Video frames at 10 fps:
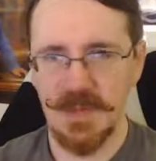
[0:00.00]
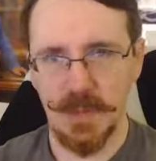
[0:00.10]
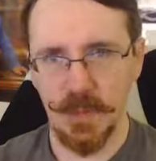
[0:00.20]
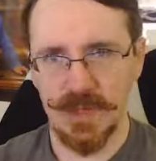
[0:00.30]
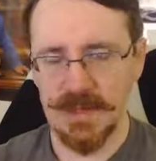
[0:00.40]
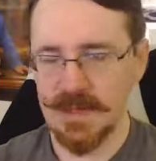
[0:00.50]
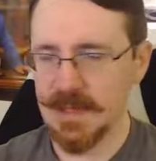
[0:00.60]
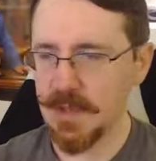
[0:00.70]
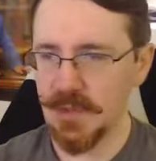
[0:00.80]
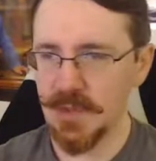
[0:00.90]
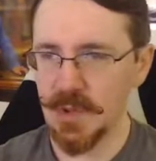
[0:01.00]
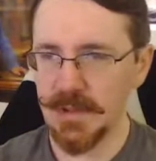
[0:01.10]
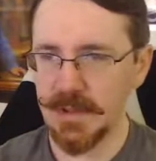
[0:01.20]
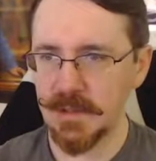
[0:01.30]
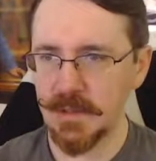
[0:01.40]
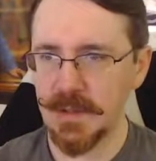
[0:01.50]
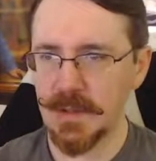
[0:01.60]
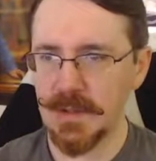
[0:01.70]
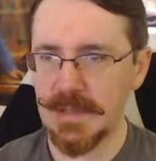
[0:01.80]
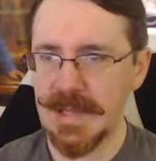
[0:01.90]
Irwin, yeah, we got it. We
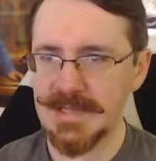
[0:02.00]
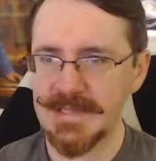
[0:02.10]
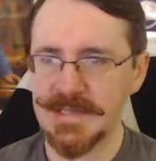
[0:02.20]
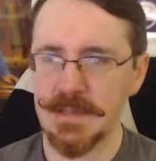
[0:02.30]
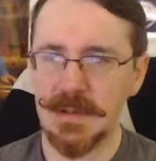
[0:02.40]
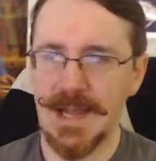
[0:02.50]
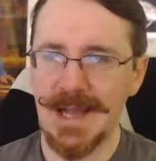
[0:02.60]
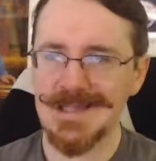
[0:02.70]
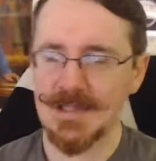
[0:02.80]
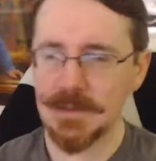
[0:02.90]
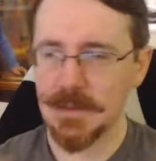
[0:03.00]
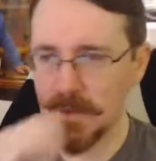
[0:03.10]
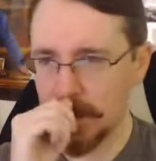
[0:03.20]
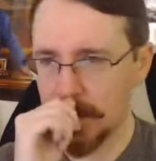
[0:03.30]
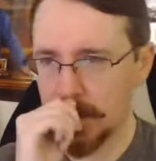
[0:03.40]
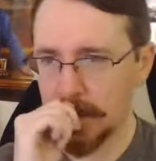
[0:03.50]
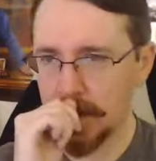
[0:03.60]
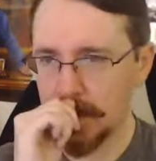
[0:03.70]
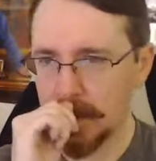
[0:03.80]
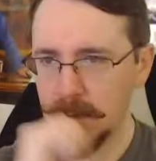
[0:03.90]
got it, lads. Lads?
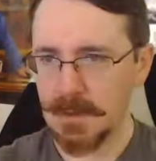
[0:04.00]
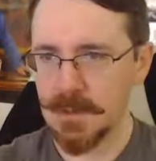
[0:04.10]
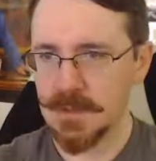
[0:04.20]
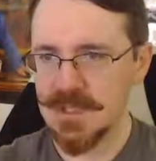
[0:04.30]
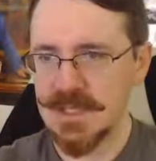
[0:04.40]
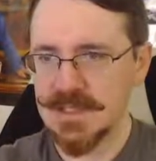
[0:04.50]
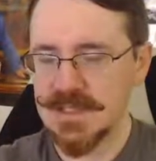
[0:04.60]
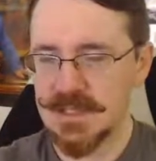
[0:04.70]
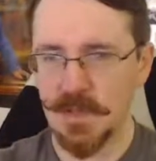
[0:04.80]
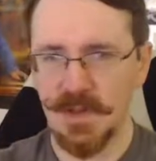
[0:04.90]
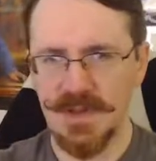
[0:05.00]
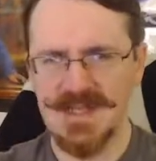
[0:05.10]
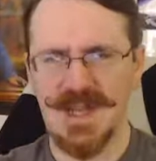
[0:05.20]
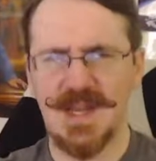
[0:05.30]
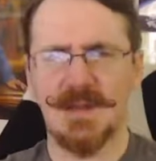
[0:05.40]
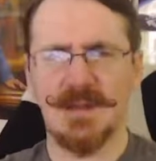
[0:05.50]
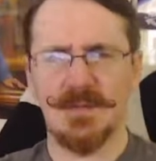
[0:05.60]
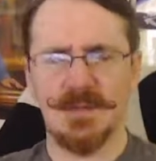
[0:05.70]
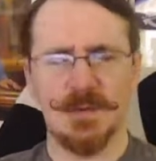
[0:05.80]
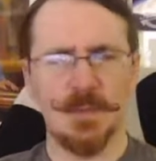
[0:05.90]
Gents? What do they say down
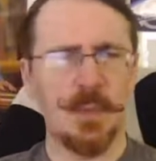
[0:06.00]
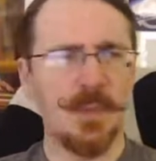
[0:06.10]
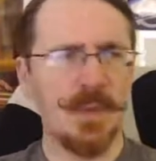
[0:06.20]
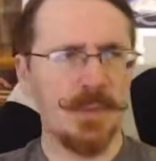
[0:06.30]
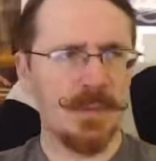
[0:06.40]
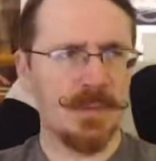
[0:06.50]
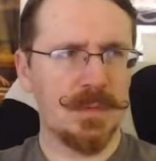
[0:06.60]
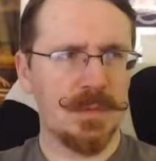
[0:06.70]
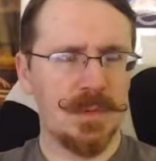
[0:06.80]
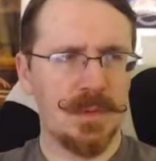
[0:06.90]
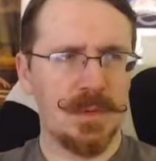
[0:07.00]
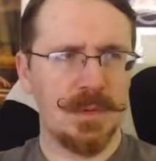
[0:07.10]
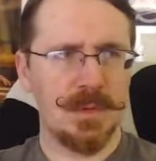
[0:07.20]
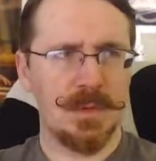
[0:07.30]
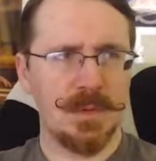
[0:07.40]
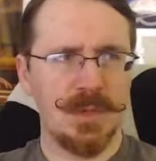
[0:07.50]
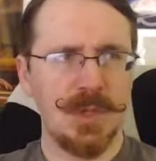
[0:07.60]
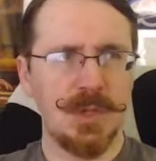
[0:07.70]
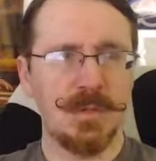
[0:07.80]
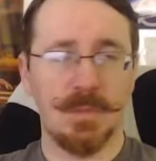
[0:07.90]
there for a group of people?
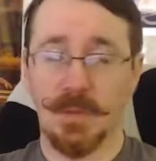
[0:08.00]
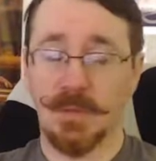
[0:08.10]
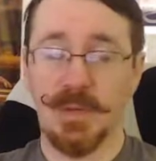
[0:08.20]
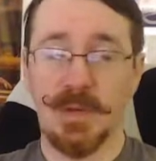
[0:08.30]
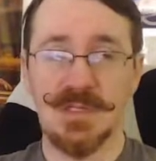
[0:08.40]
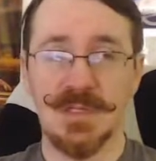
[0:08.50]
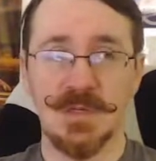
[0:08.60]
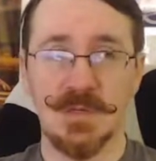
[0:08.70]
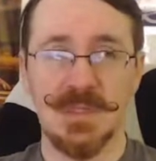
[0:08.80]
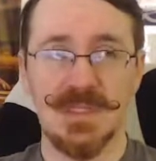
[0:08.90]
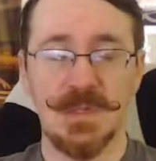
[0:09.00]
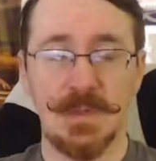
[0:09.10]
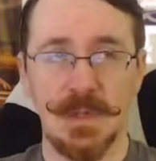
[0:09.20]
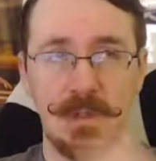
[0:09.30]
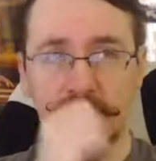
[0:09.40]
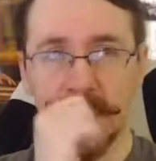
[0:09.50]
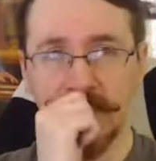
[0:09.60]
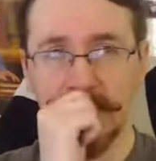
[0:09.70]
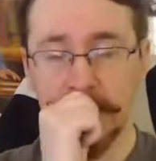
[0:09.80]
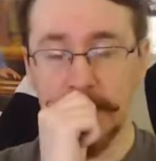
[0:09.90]
Well, it probably starts with a C word. I'm not going to
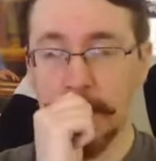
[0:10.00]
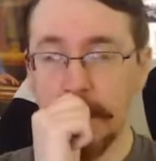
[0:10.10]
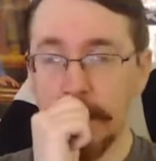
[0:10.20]
say that.